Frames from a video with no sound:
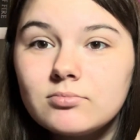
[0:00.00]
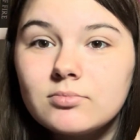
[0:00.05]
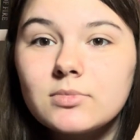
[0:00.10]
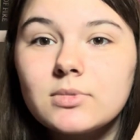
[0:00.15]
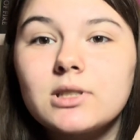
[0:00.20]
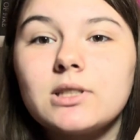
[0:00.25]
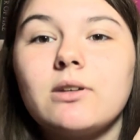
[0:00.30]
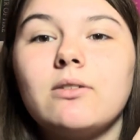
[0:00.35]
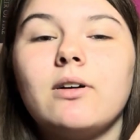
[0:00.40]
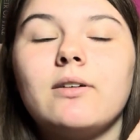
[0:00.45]

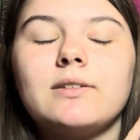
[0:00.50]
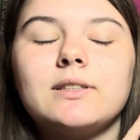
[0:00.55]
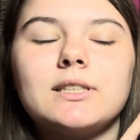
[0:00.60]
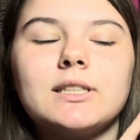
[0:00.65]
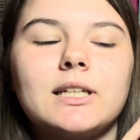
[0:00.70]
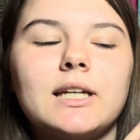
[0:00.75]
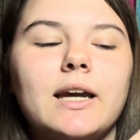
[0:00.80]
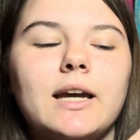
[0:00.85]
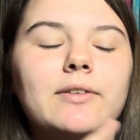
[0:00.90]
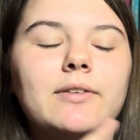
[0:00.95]
so
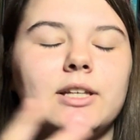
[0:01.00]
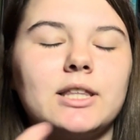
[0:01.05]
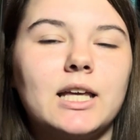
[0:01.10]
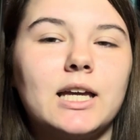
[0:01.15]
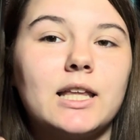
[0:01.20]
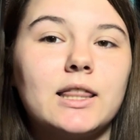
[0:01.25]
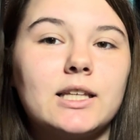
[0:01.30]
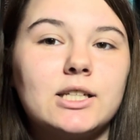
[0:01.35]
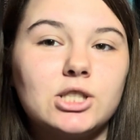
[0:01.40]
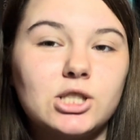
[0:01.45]
obviously
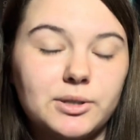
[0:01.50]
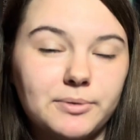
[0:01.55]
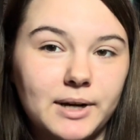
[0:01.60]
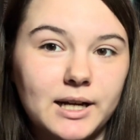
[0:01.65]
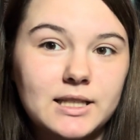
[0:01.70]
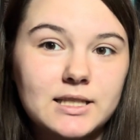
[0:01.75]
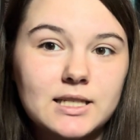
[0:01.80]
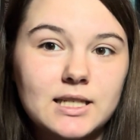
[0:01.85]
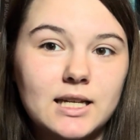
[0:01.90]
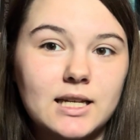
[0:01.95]
everything that she
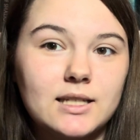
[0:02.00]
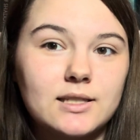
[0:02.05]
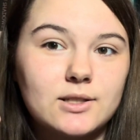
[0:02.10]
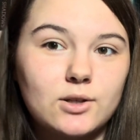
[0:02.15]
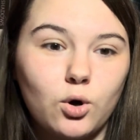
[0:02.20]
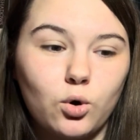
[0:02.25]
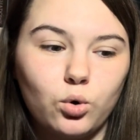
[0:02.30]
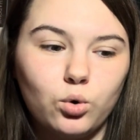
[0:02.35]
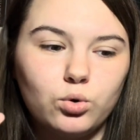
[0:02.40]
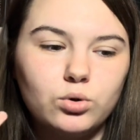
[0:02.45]
writes is
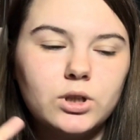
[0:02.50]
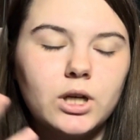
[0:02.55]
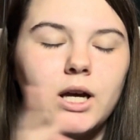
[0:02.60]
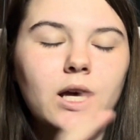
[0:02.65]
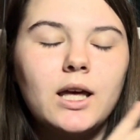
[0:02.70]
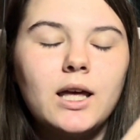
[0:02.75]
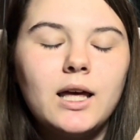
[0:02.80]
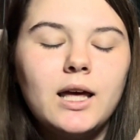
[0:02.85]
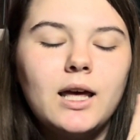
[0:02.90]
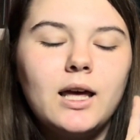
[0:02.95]
gold.
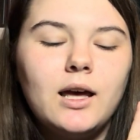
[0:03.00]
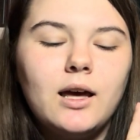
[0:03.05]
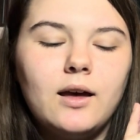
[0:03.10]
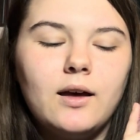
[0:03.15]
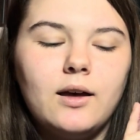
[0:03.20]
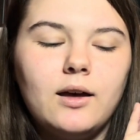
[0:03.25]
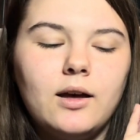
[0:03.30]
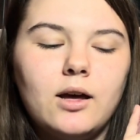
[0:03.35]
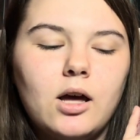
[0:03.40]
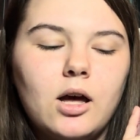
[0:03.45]

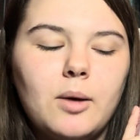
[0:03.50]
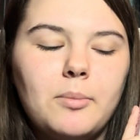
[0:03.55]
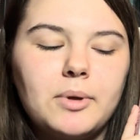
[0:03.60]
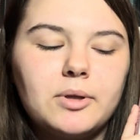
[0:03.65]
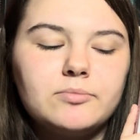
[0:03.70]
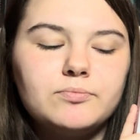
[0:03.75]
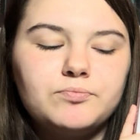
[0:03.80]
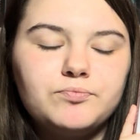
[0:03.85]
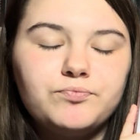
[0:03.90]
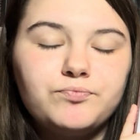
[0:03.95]
5
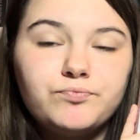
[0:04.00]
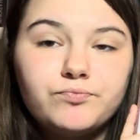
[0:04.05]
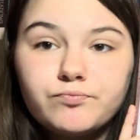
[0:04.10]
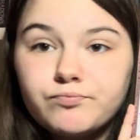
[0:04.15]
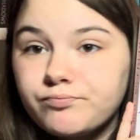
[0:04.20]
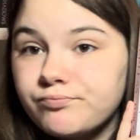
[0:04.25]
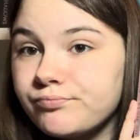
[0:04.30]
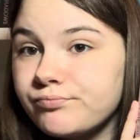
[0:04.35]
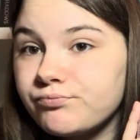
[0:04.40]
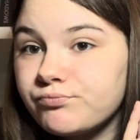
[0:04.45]

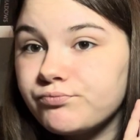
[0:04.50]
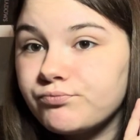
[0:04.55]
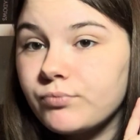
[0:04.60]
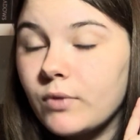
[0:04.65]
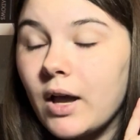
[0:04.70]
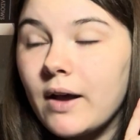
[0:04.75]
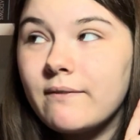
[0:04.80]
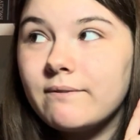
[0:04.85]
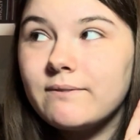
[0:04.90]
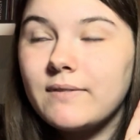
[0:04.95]

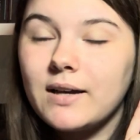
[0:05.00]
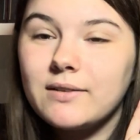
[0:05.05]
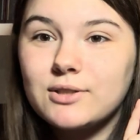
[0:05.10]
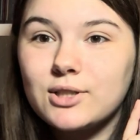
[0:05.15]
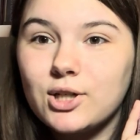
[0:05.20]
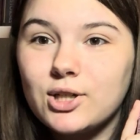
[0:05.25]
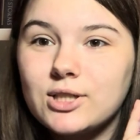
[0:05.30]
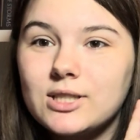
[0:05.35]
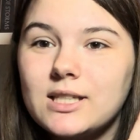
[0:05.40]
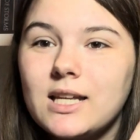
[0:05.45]

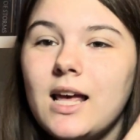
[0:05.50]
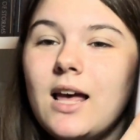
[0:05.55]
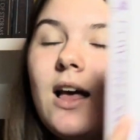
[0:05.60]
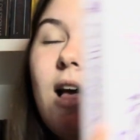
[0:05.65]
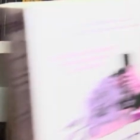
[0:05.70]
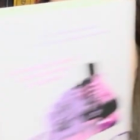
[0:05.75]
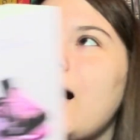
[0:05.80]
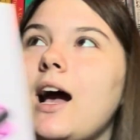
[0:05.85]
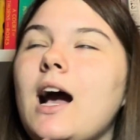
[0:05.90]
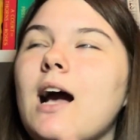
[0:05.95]
stars.
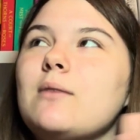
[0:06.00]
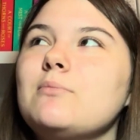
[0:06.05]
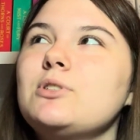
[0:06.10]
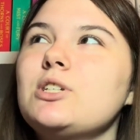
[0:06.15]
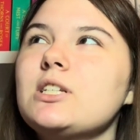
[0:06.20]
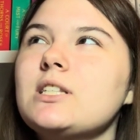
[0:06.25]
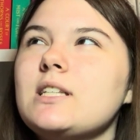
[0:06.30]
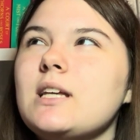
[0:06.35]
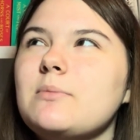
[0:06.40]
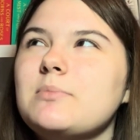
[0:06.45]
I'm
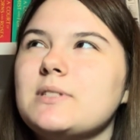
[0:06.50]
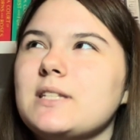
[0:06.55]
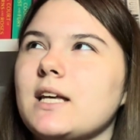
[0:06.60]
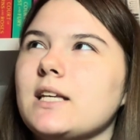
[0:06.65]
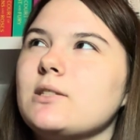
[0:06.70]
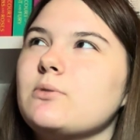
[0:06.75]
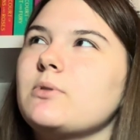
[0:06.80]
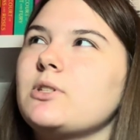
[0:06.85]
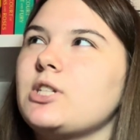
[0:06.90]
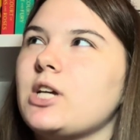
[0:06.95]
just
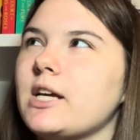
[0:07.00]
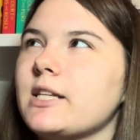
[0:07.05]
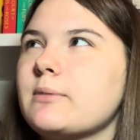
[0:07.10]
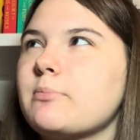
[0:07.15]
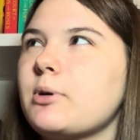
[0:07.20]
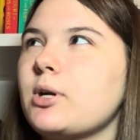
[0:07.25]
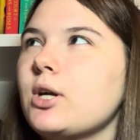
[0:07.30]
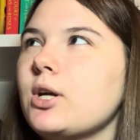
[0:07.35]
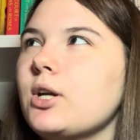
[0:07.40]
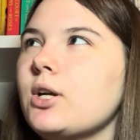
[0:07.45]
obsessed with
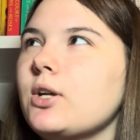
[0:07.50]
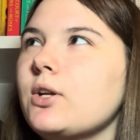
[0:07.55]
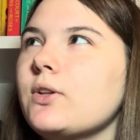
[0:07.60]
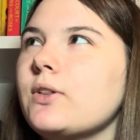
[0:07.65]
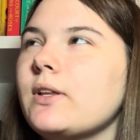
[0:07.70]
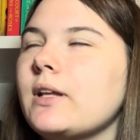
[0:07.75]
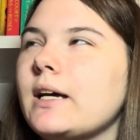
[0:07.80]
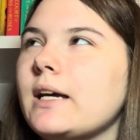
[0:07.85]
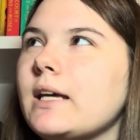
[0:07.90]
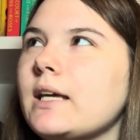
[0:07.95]
Jasper.
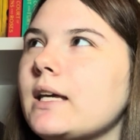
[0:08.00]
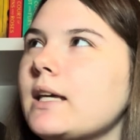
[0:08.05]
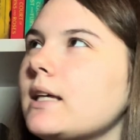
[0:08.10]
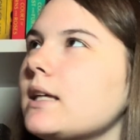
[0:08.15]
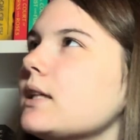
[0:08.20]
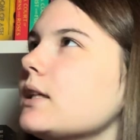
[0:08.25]
Like,